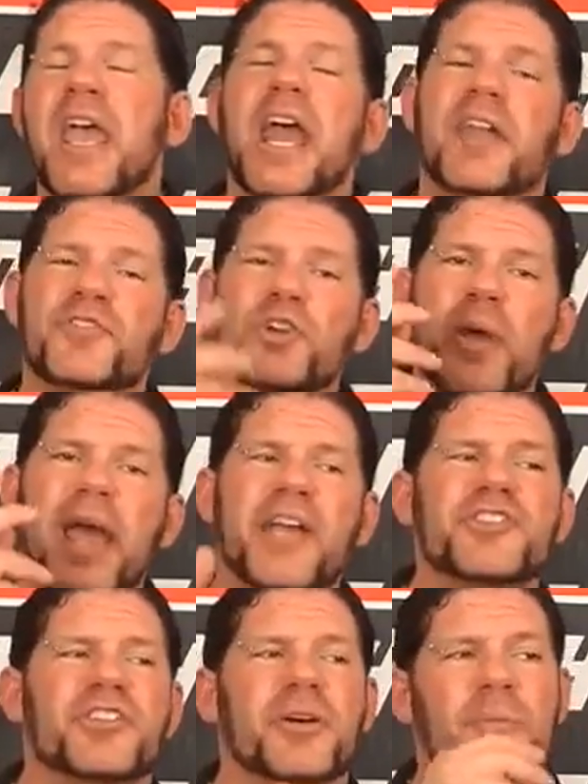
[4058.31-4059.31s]
And if you
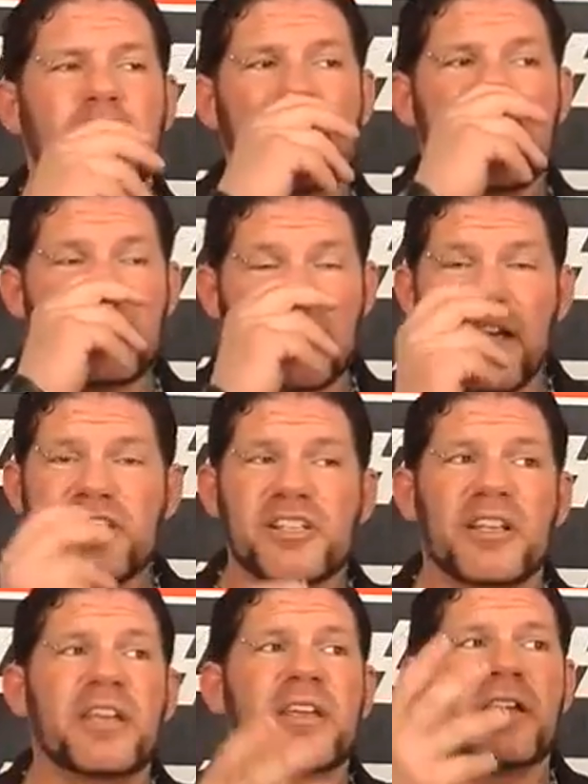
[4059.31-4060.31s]
ask him
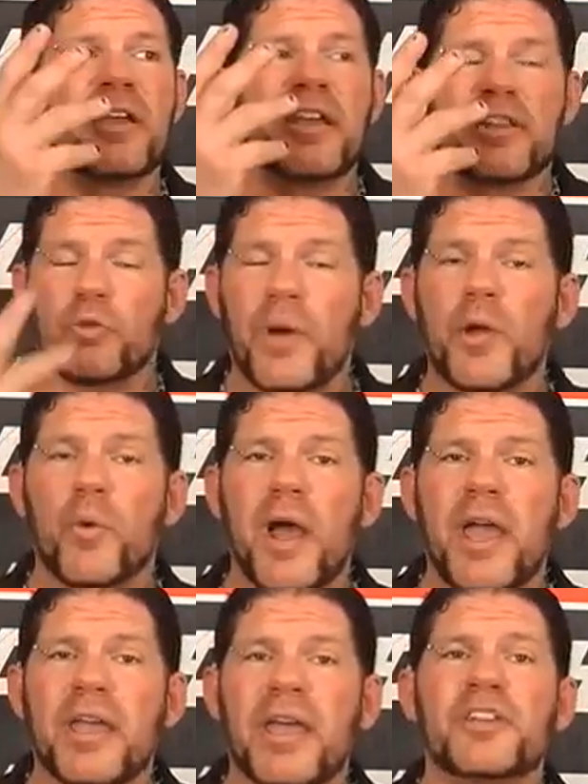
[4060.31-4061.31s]
nicely, the right
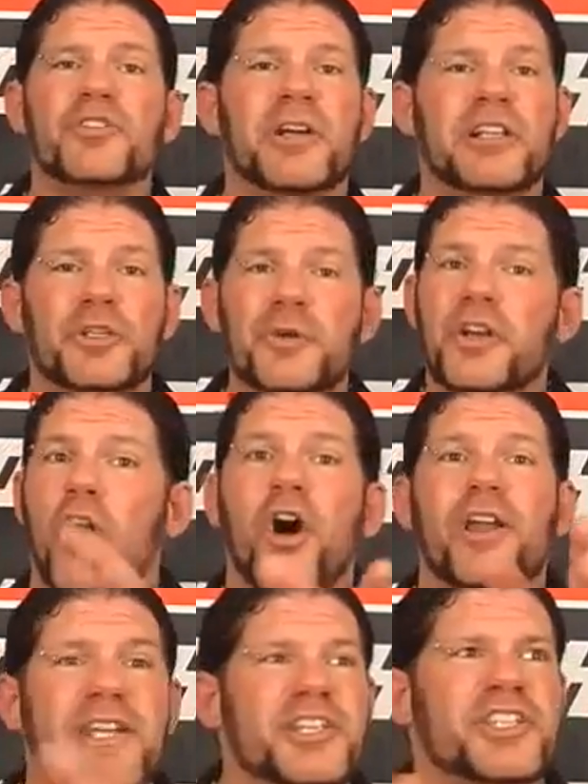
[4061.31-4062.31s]
way, and you're including
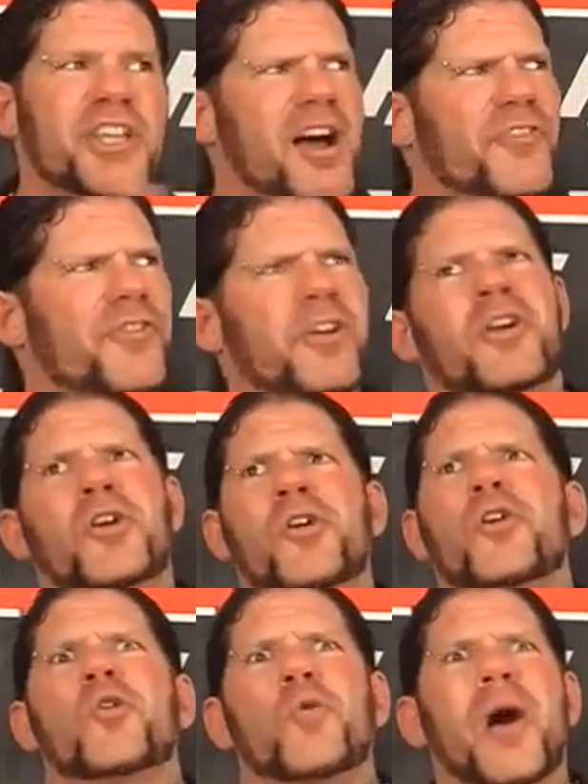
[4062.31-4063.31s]
all his stuff,
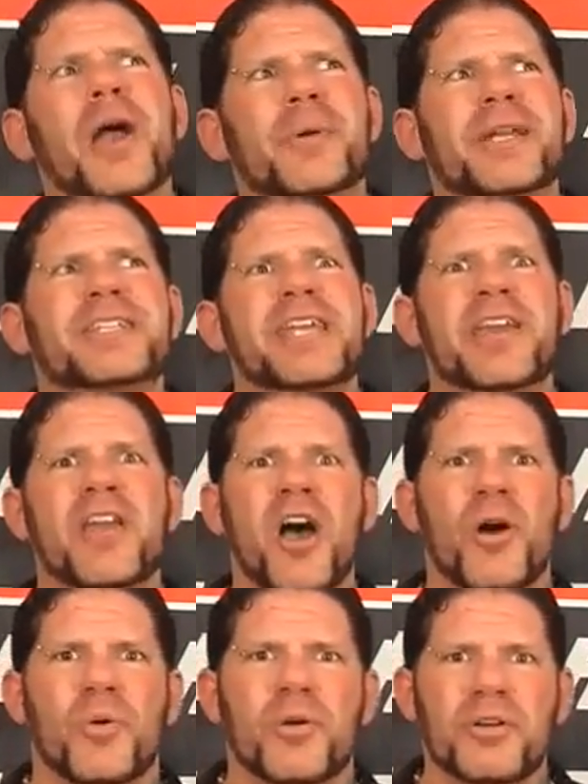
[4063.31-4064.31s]
why would he say
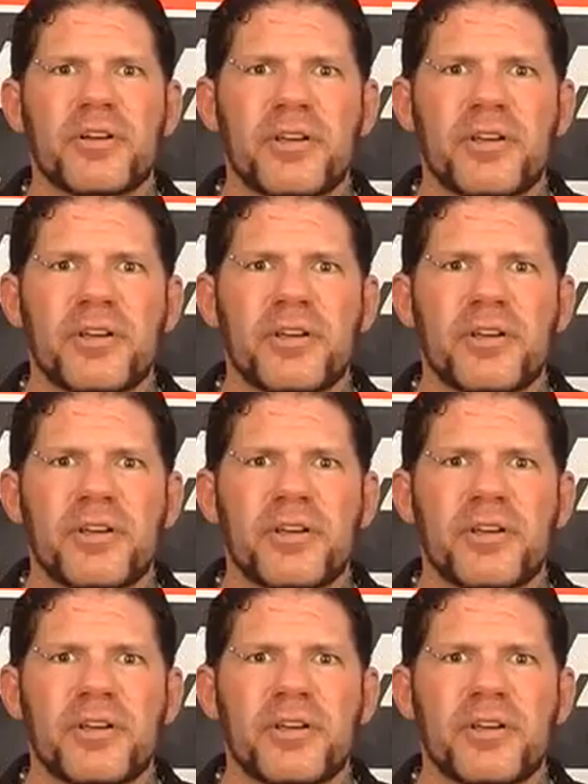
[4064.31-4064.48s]
no?